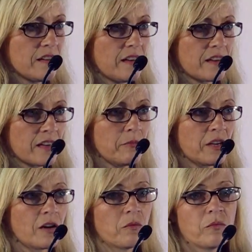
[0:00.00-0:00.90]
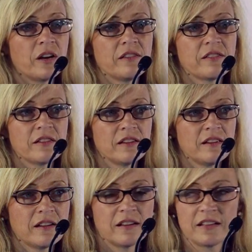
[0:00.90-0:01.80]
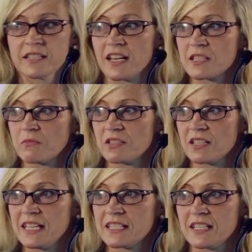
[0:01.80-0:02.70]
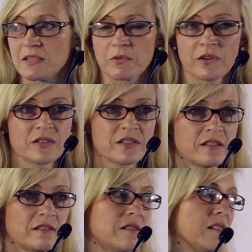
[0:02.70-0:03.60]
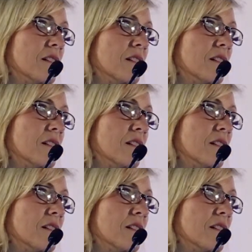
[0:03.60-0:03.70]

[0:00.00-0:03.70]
and coming up with an assessment. Is this person